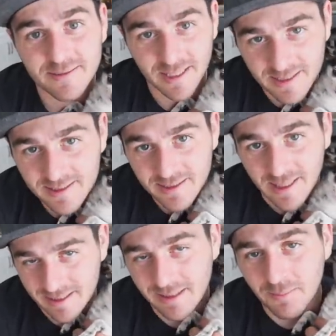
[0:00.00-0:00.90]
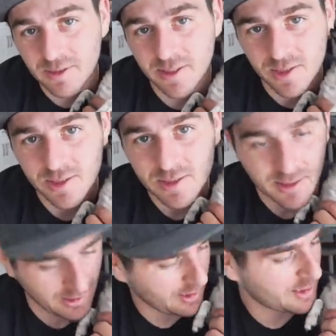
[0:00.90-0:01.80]
He's double
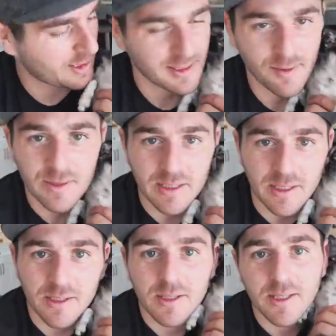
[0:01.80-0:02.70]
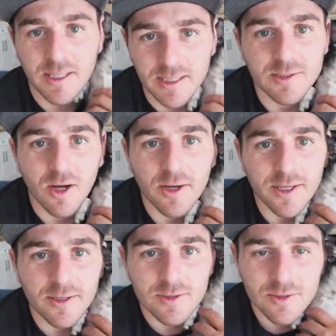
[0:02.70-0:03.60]
digits. He is a 70 in
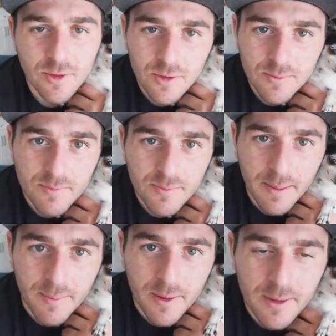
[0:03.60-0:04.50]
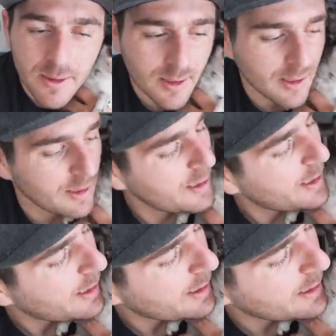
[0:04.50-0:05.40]
dog year zero pupper.
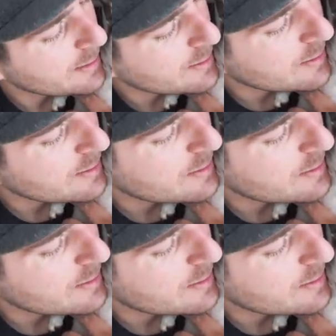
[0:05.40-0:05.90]
And